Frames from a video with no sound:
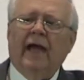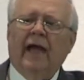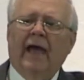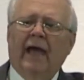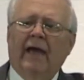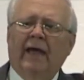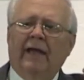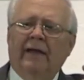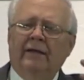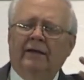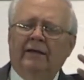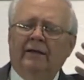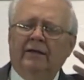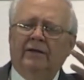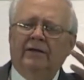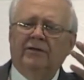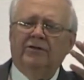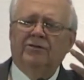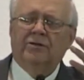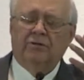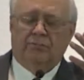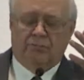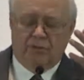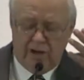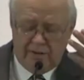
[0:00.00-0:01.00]
and
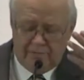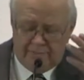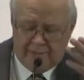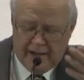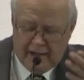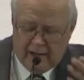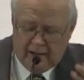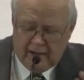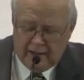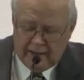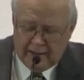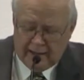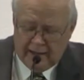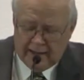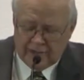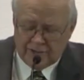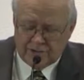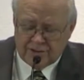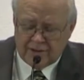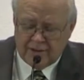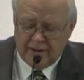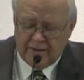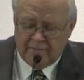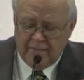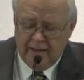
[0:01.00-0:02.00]
to rebel
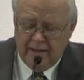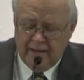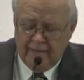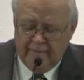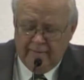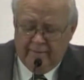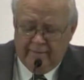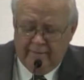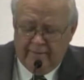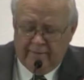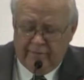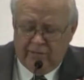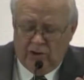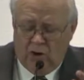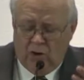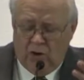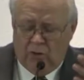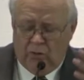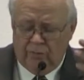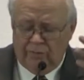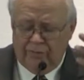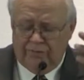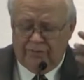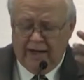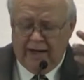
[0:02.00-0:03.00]
against him.
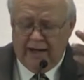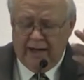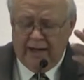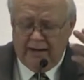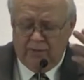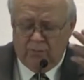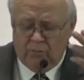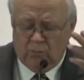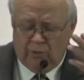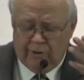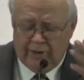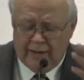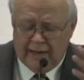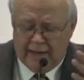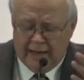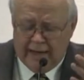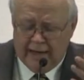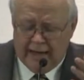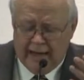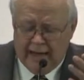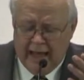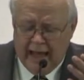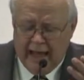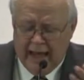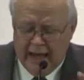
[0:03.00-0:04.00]
No, they were
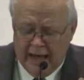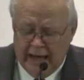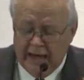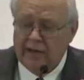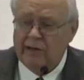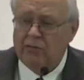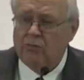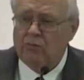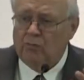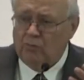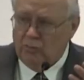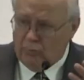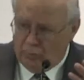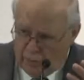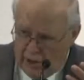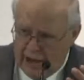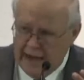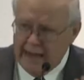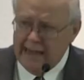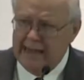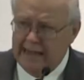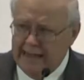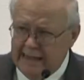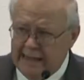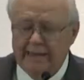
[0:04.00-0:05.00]
in a
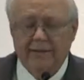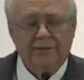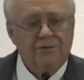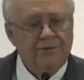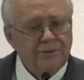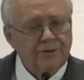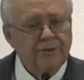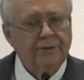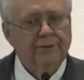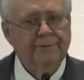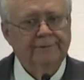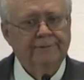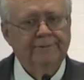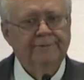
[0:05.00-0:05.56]
rage,